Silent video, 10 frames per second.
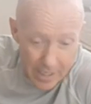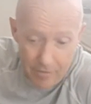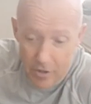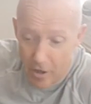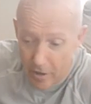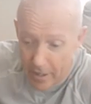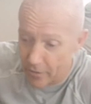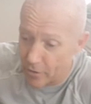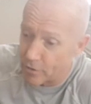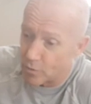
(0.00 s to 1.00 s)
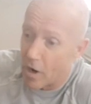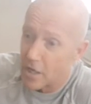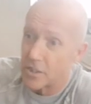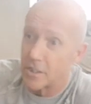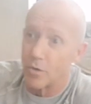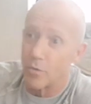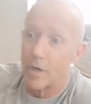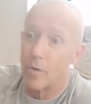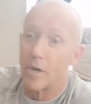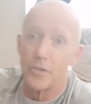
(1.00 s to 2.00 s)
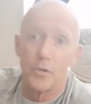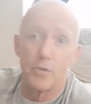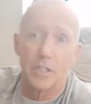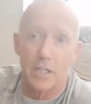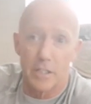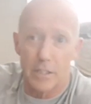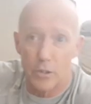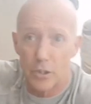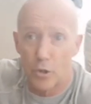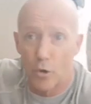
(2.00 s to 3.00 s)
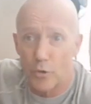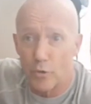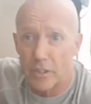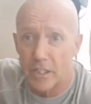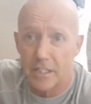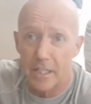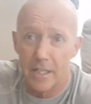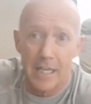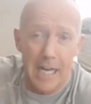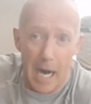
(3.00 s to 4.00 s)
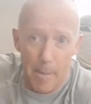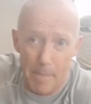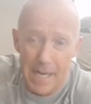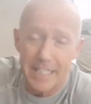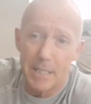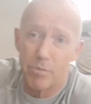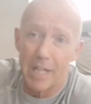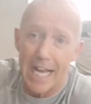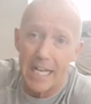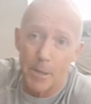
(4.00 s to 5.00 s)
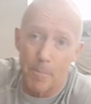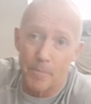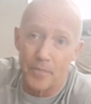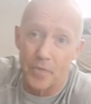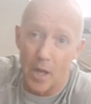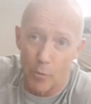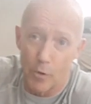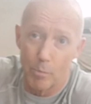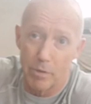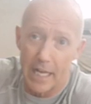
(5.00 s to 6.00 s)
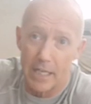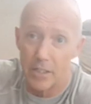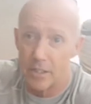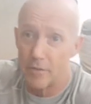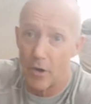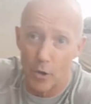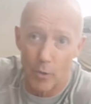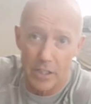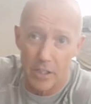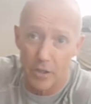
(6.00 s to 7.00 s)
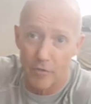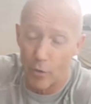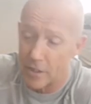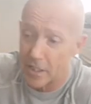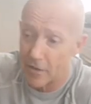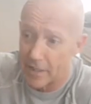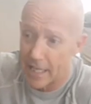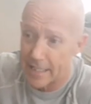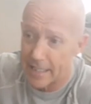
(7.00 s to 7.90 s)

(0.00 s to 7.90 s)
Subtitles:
level are. I don't know who's watching. So what I want to do is I'm going to go through just a basic plank, a real plank, and tell you what to look for and stuff like that.